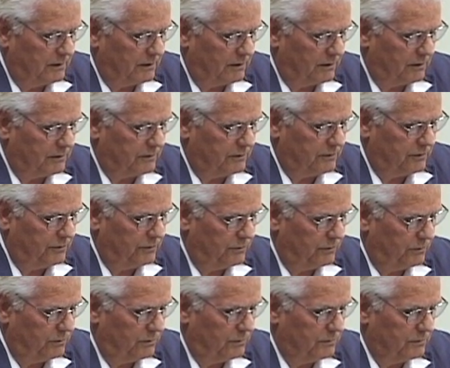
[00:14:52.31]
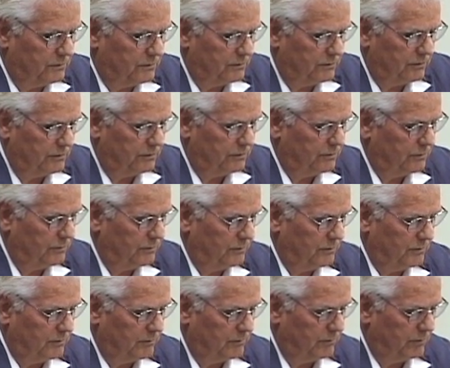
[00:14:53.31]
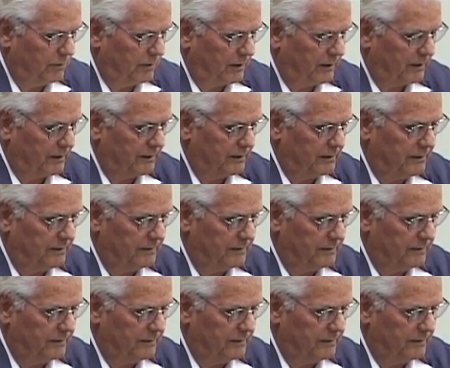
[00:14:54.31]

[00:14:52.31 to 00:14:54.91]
are two to break.